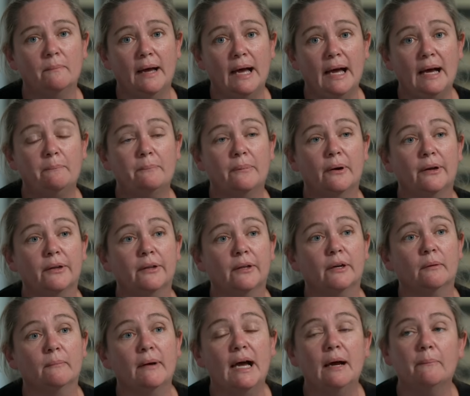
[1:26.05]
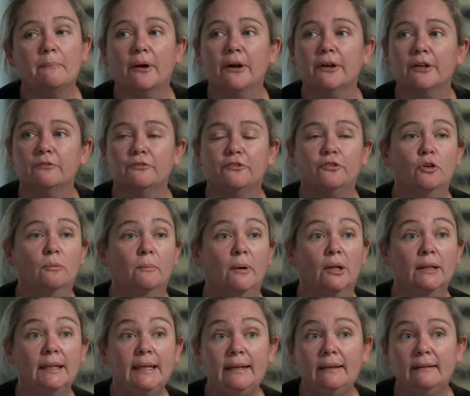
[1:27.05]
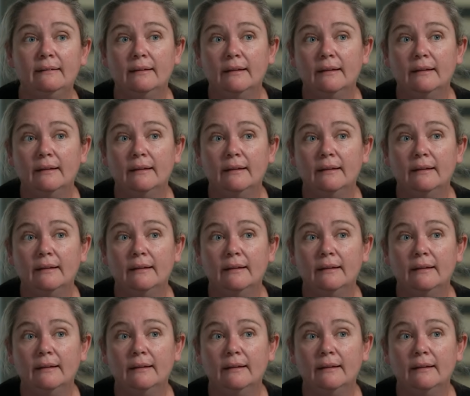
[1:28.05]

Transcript: heartbroken. I'm heartbroken for Molly.